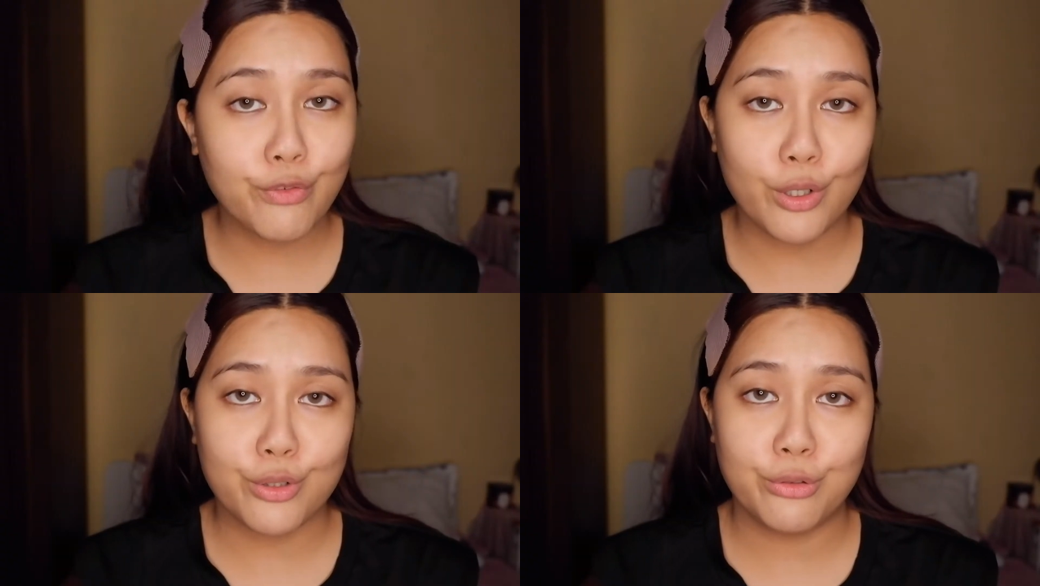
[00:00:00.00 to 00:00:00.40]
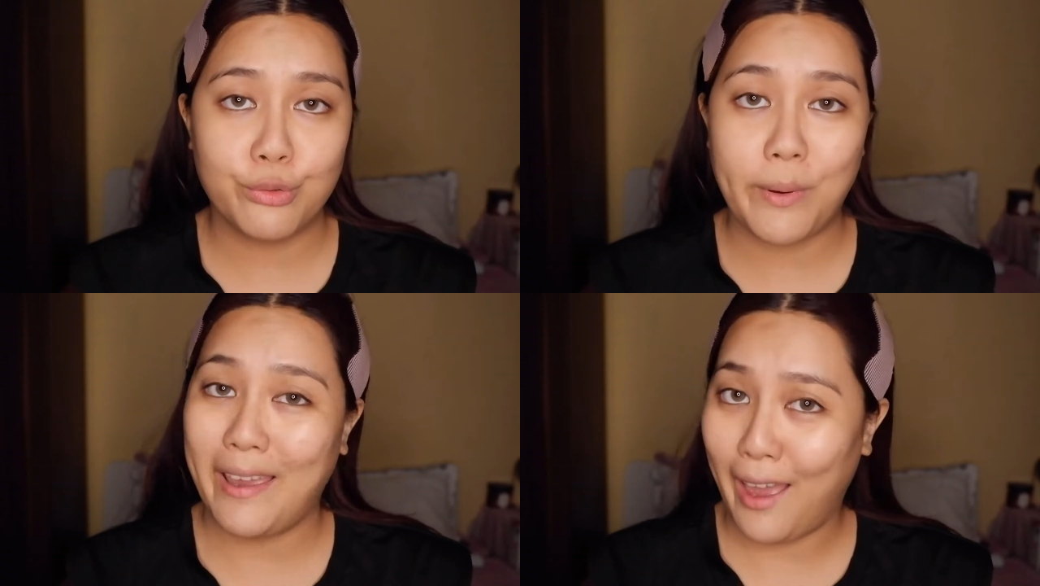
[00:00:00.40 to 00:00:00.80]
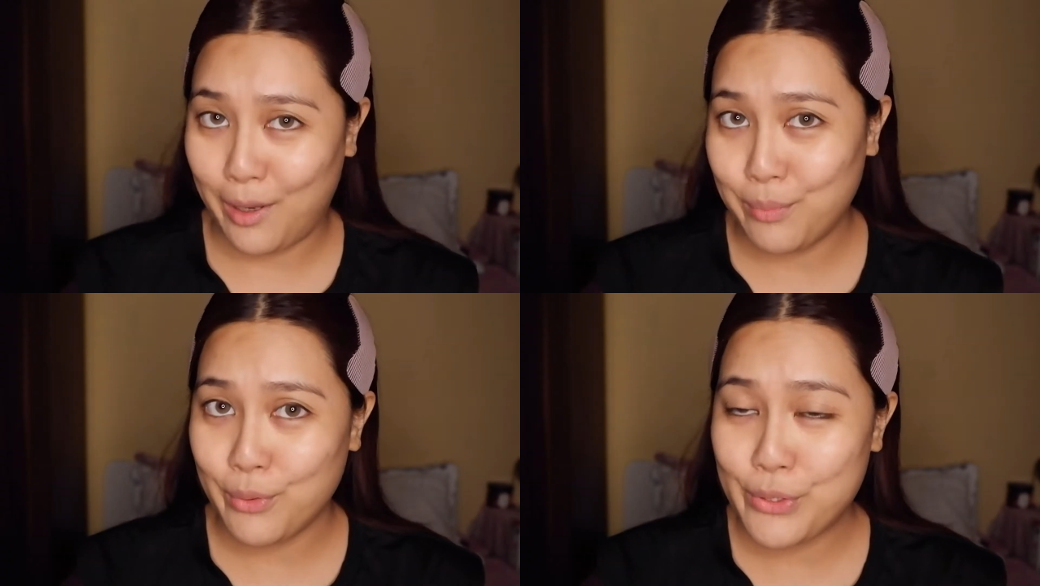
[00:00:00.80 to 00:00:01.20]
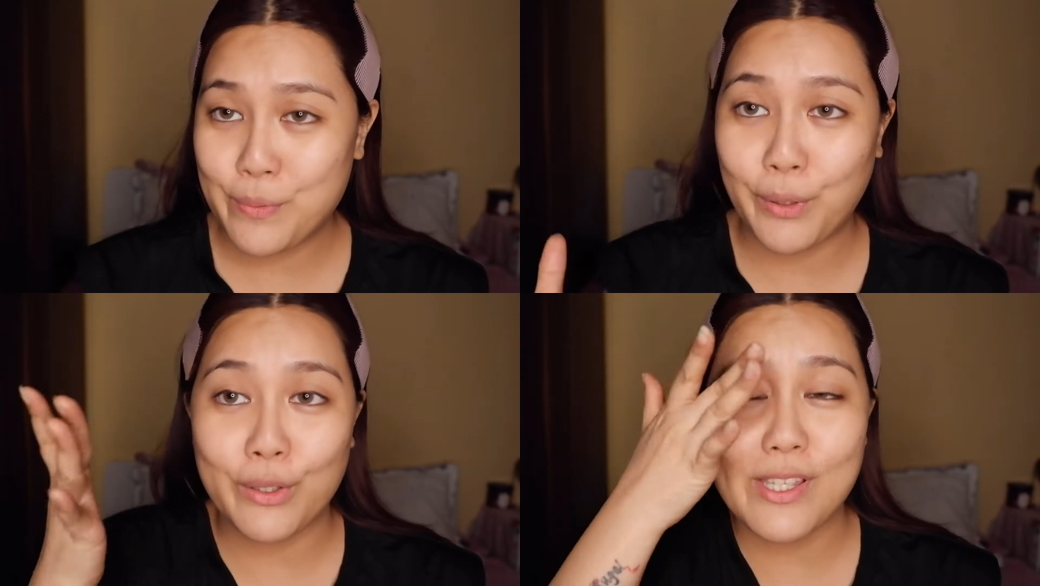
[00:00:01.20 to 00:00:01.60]
on to my eyebrows
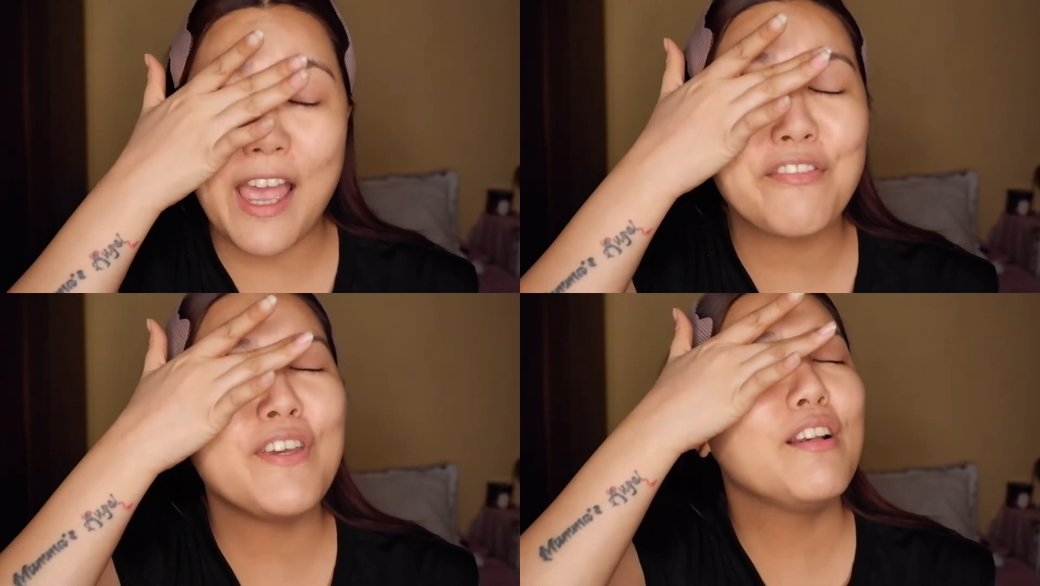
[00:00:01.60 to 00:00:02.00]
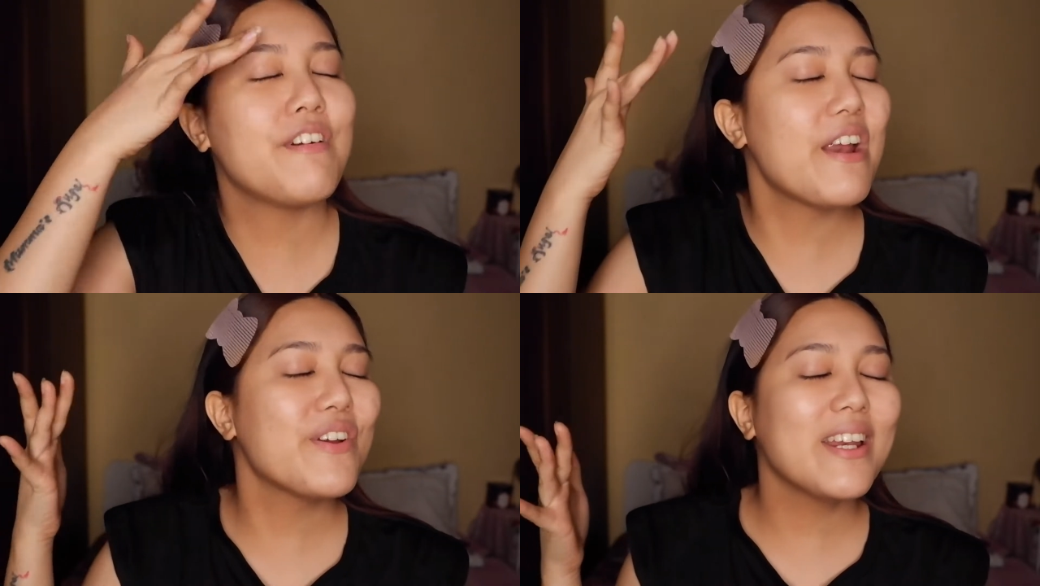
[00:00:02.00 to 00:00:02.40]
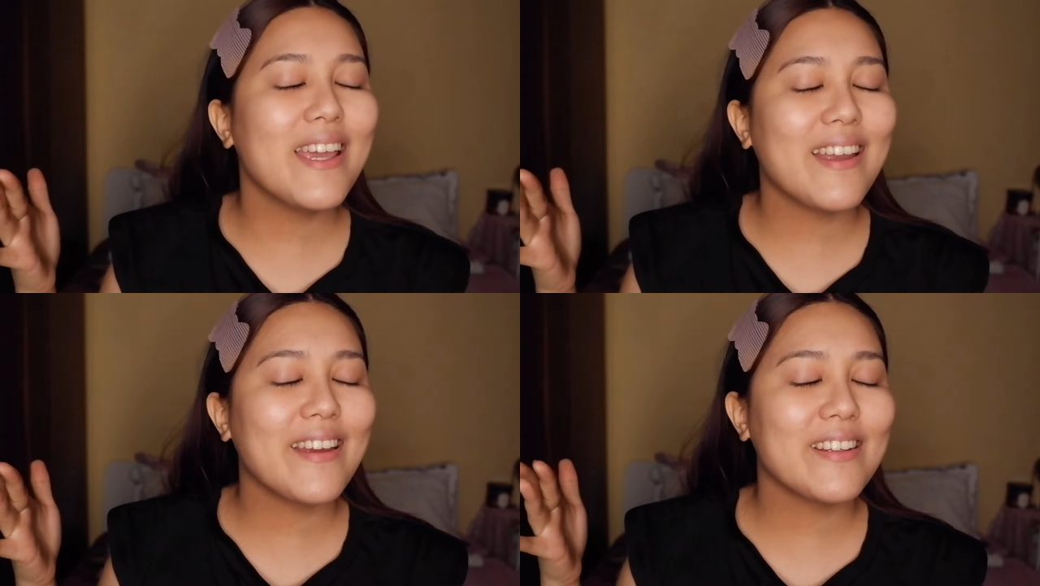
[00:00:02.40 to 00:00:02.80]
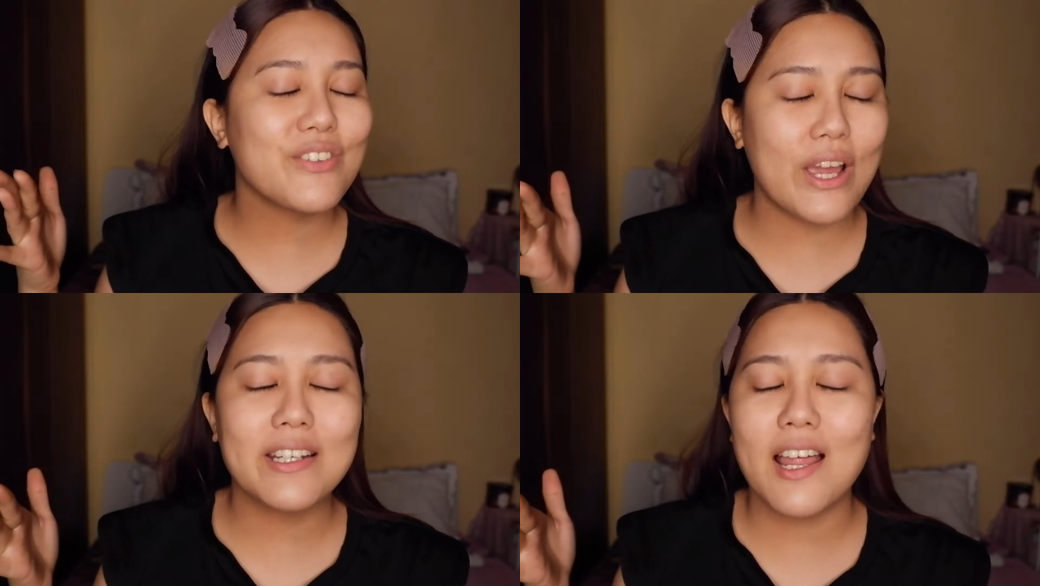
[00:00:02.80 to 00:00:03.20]
because I feel very naked
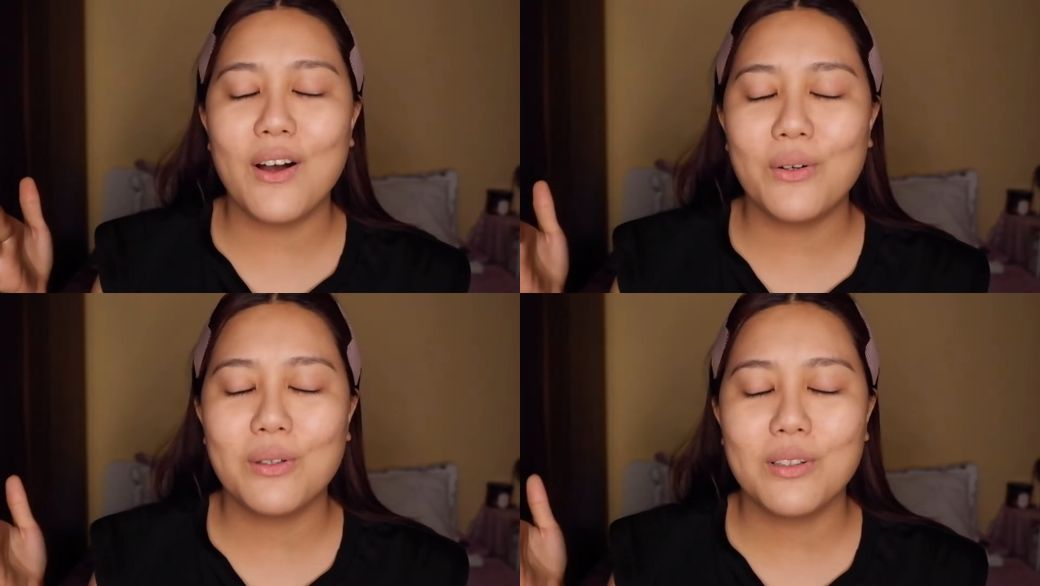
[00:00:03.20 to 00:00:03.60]
right now.